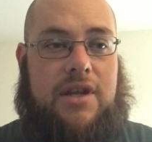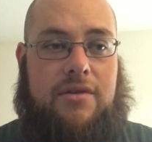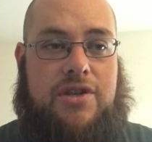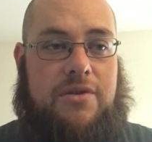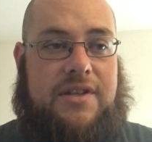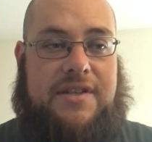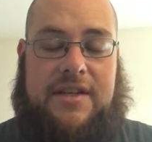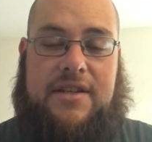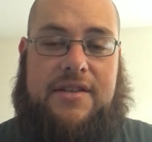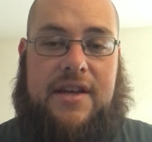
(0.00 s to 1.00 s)
Shoots a
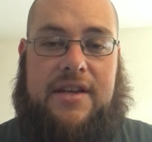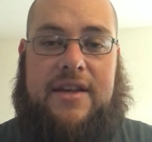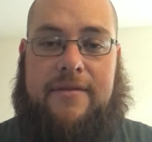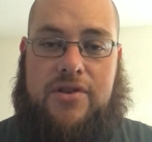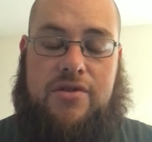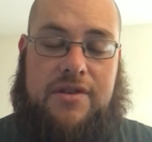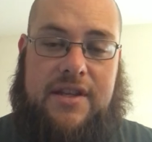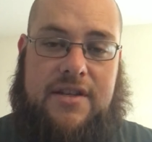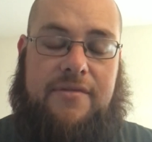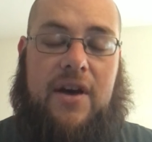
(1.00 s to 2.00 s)
66 after shooting a
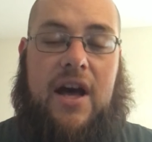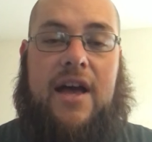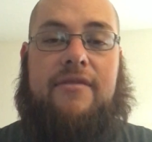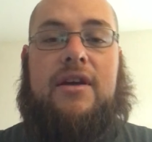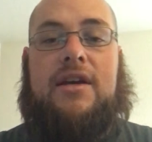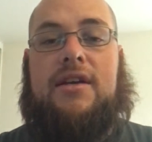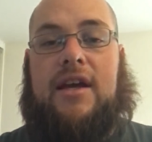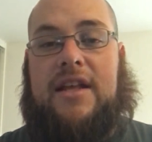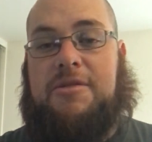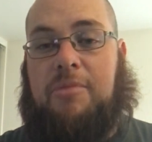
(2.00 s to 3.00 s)
65,
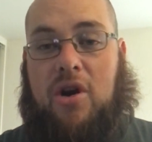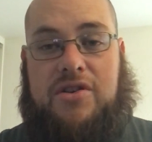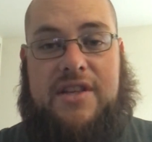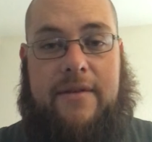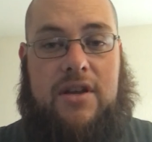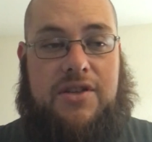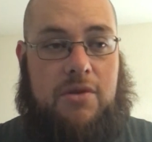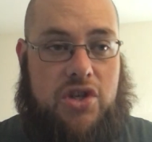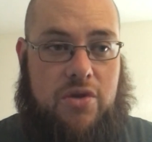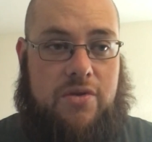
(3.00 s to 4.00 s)
and that's a par 70. So
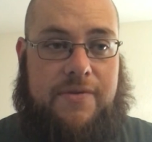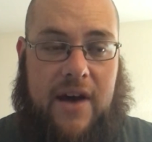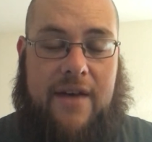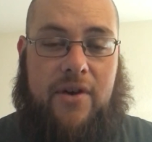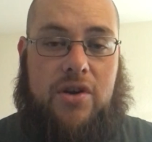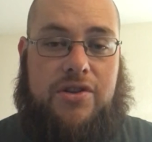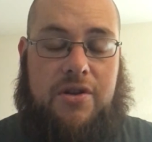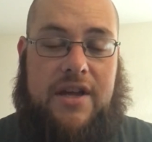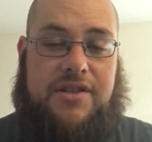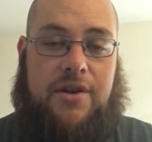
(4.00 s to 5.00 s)
he shoots 5 under
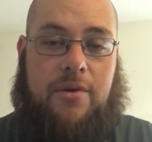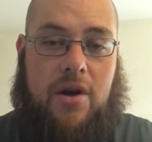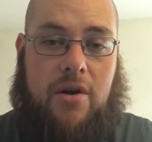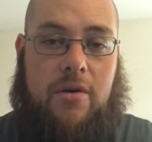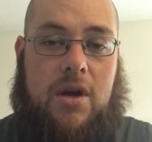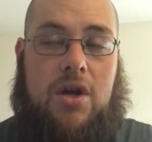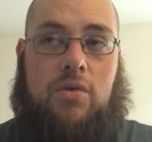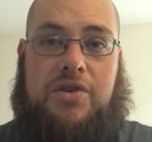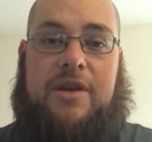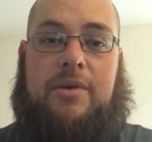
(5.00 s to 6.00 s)
2 days in a row.
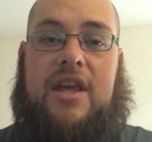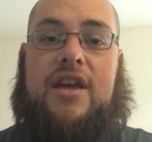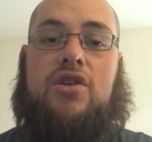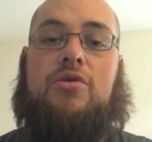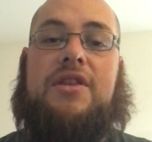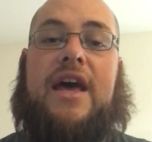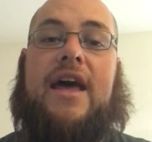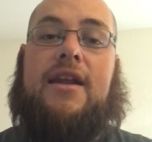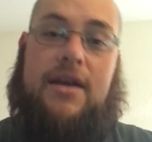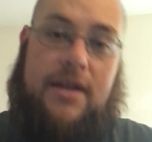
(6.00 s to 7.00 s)
We'll see what he can do with
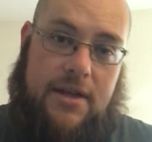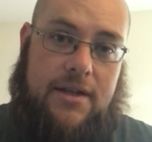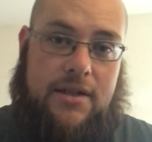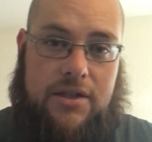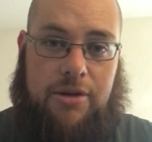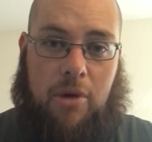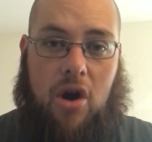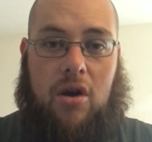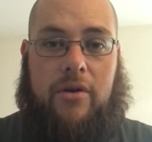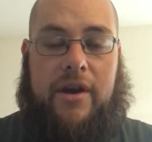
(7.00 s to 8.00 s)
that
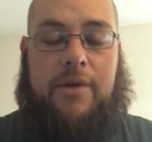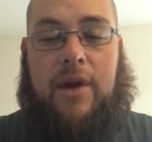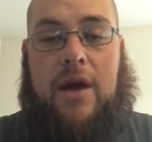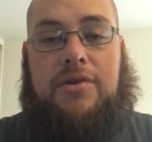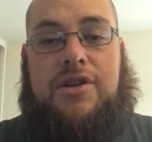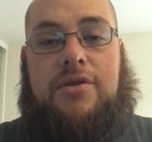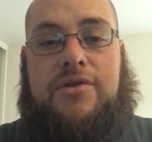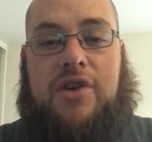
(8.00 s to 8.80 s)
tomorrow in round 2.